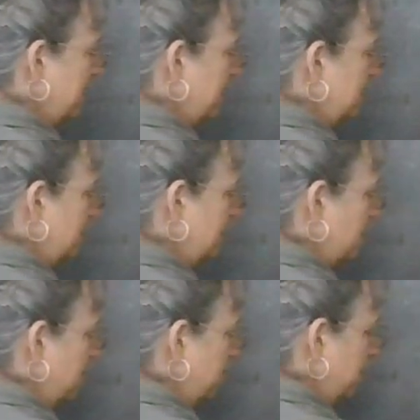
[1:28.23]

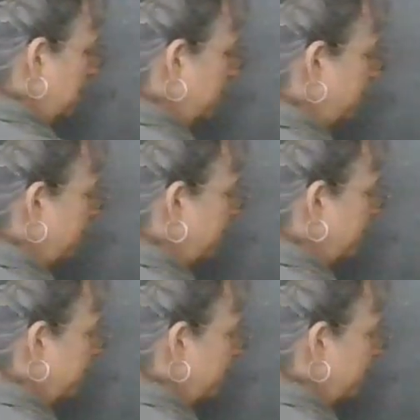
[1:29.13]
Nothing is said.